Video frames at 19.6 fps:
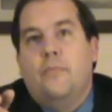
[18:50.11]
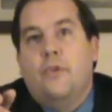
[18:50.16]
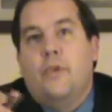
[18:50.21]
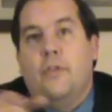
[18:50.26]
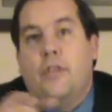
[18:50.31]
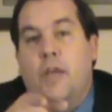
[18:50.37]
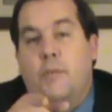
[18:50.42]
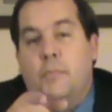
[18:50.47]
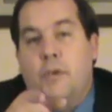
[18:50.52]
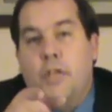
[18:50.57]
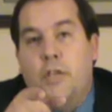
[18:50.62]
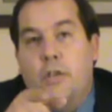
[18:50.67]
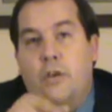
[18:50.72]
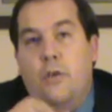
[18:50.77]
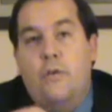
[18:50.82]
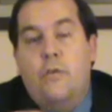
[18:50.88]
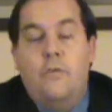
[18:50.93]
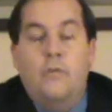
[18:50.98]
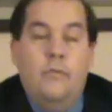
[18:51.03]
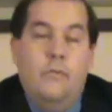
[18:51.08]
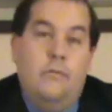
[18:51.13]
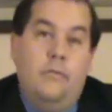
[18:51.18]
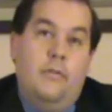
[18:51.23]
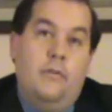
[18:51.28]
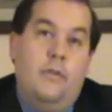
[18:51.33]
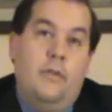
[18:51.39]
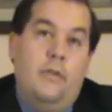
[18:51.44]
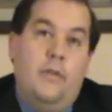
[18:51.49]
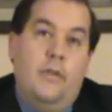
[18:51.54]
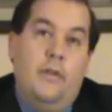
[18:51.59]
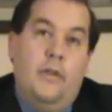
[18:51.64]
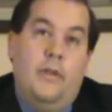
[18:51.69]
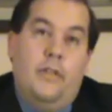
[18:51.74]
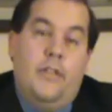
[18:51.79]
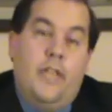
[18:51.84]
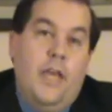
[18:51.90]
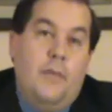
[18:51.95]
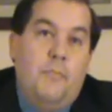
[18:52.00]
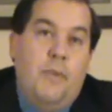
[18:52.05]
Could that be you?
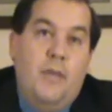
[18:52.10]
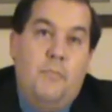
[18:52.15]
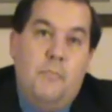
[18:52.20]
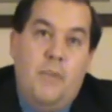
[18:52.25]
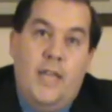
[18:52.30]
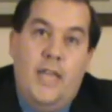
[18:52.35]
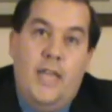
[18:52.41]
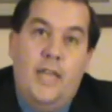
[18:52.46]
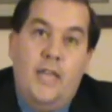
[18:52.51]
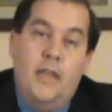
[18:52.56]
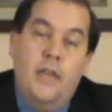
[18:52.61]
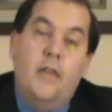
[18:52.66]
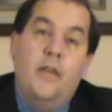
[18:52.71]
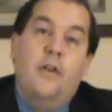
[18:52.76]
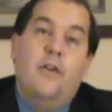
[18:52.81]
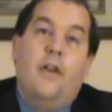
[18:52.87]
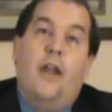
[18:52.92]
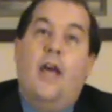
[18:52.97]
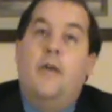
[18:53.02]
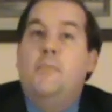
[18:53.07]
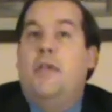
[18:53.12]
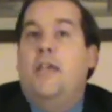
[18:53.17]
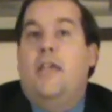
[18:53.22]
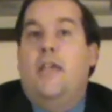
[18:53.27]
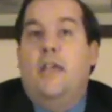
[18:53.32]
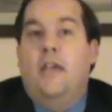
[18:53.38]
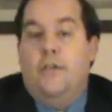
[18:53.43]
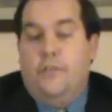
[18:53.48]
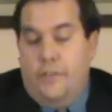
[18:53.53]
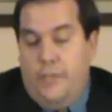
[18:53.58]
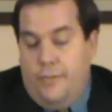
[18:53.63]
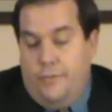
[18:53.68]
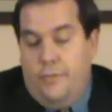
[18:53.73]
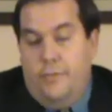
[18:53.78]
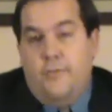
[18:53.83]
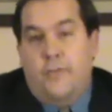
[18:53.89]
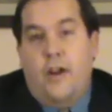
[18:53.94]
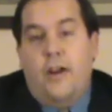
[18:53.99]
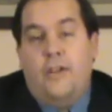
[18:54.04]
Could that be me? Could I be guilty
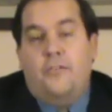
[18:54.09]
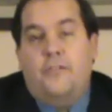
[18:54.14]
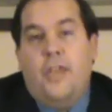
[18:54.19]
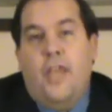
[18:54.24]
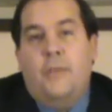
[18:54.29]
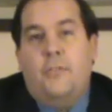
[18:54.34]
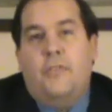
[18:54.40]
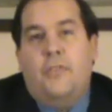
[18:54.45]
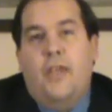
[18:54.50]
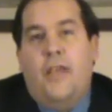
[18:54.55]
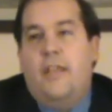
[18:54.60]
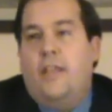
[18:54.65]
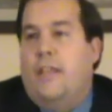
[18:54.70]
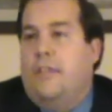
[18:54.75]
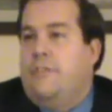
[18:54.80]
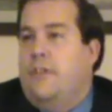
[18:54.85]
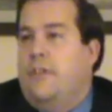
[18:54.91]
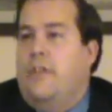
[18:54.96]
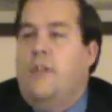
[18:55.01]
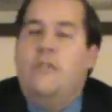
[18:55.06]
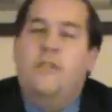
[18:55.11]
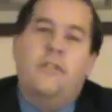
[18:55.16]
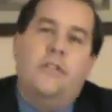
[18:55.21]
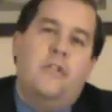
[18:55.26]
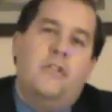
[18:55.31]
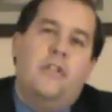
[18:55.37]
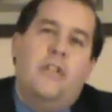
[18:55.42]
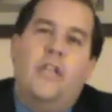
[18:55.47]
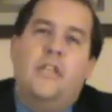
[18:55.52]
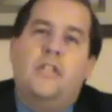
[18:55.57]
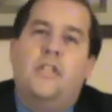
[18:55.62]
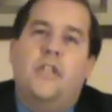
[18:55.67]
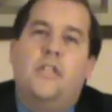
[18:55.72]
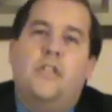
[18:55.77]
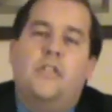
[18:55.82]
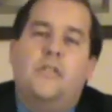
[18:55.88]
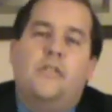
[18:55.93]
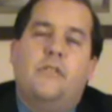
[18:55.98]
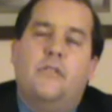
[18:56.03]
of the very same thing? They said, they're, they're teaching
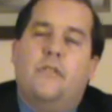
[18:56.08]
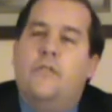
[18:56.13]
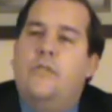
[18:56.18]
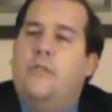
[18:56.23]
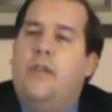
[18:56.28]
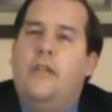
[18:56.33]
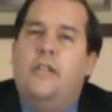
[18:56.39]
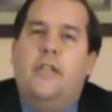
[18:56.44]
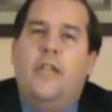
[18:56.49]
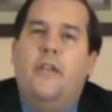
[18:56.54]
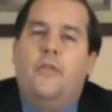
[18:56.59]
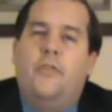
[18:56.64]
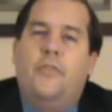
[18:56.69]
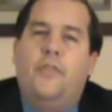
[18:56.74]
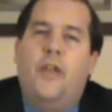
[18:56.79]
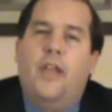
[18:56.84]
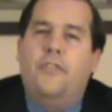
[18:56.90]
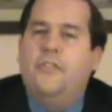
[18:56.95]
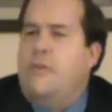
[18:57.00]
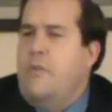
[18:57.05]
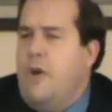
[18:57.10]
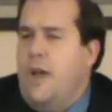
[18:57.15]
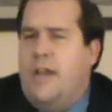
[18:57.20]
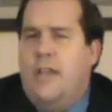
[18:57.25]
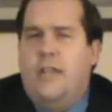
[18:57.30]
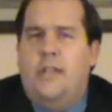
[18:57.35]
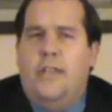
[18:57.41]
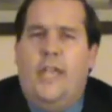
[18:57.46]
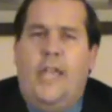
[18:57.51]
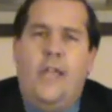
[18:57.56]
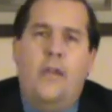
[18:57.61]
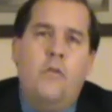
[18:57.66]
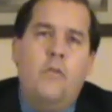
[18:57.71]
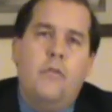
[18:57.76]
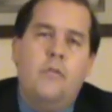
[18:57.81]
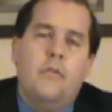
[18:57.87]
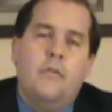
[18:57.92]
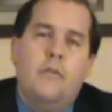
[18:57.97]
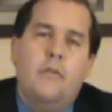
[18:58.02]
us to do illegal things. It wasn't
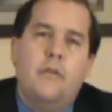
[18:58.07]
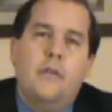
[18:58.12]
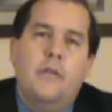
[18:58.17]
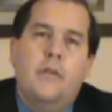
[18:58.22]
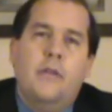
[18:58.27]
illegal.